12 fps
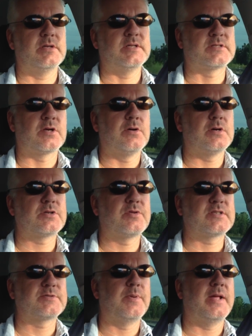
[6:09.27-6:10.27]
It's hard
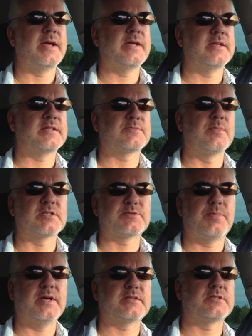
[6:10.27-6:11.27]
to explain. It's much
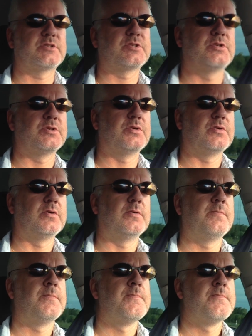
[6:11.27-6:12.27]
better
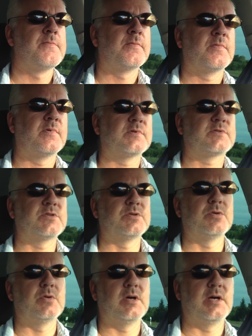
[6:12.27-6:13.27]
to
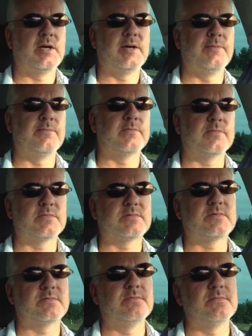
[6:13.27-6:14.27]
to
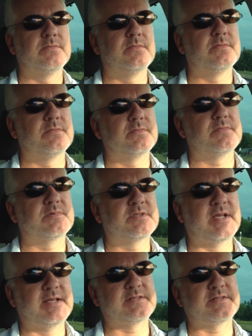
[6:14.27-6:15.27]
um,
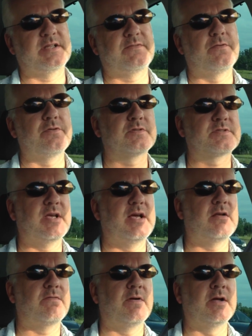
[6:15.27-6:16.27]
test it for
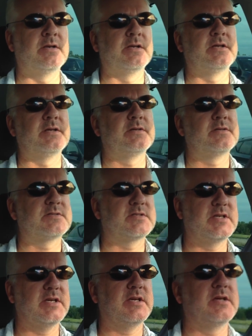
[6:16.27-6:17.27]
yourself and uh,
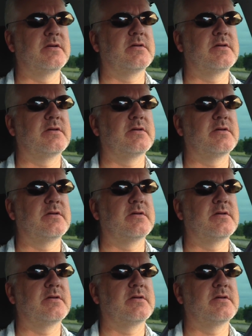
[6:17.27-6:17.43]
see.